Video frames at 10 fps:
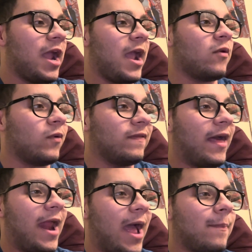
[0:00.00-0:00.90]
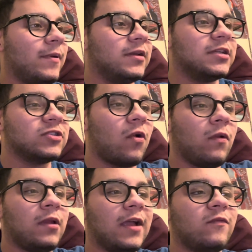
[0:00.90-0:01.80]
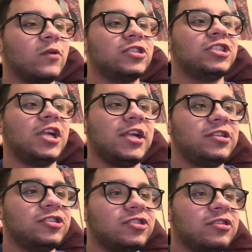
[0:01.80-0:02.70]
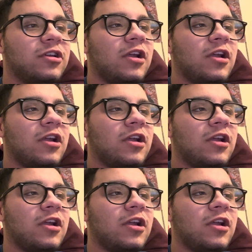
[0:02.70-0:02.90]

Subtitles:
And when that happened, his whole life was changed.